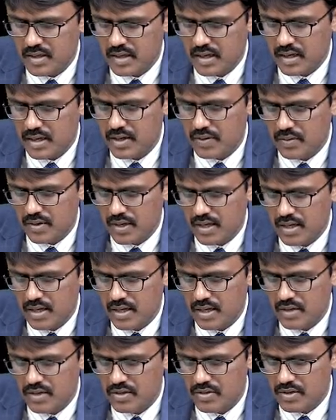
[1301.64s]
Acute
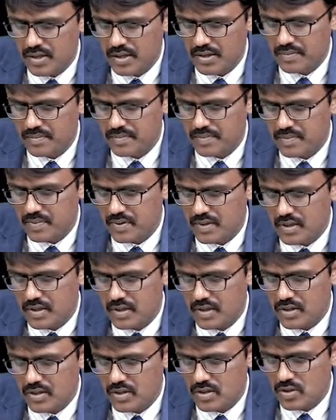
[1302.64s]
kidney injury.
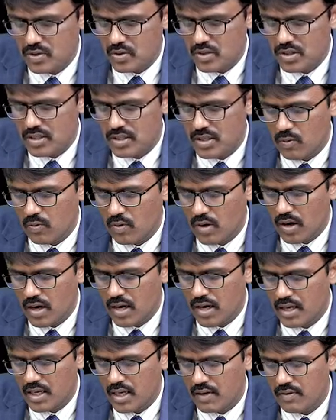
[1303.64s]
So this is the
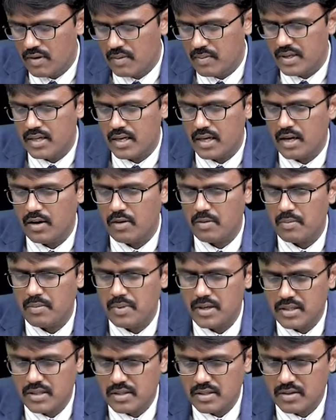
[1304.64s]
warning given by the
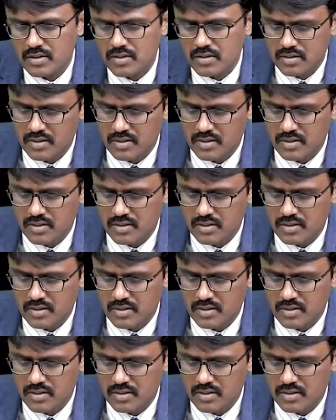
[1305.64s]
government,